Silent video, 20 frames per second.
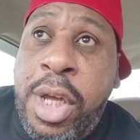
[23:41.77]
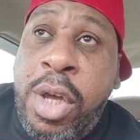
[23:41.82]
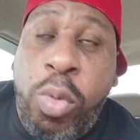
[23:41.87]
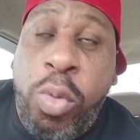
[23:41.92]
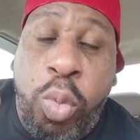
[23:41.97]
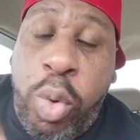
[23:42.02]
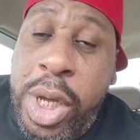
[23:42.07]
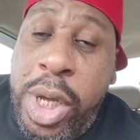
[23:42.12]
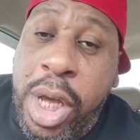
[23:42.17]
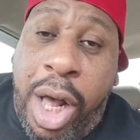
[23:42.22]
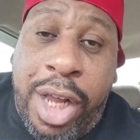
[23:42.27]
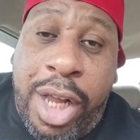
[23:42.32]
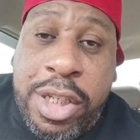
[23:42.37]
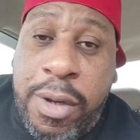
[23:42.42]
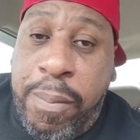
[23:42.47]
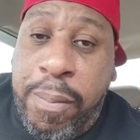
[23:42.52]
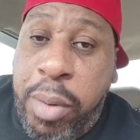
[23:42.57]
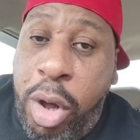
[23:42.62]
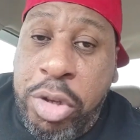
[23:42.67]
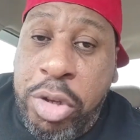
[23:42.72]
We are
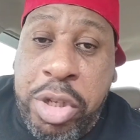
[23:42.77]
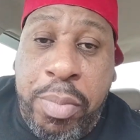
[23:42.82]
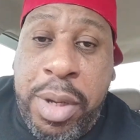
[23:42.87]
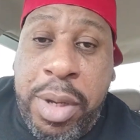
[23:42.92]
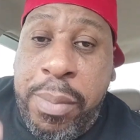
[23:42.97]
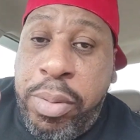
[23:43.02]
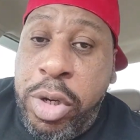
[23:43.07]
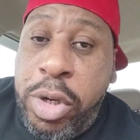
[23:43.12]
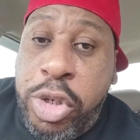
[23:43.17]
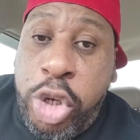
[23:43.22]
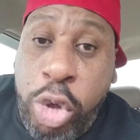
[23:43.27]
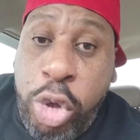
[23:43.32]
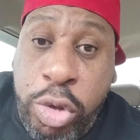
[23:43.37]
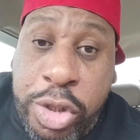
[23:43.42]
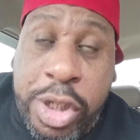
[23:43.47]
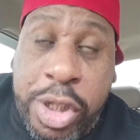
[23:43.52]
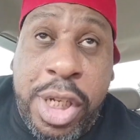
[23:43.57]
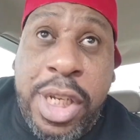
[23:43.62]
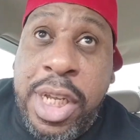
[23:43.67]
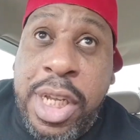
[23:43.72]
supposed to be
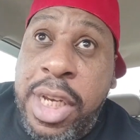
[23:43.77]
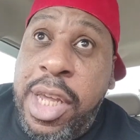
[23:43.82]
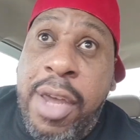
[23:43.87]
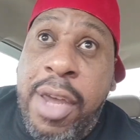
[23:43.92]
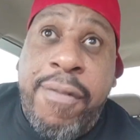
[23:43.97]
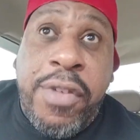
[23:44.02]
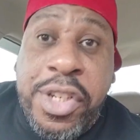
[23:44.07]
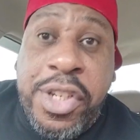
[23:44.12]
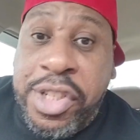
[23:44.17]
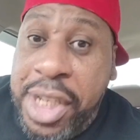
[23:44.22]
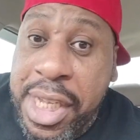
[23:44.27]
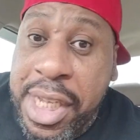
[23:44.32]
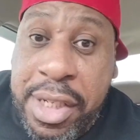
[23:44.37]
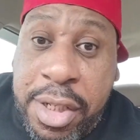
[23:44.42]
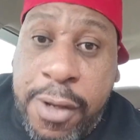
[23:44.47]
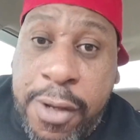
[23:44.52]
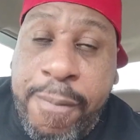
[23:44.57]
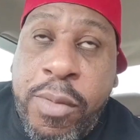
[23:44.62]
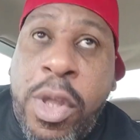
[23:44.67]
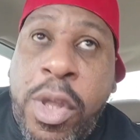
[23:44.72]
producing in every season.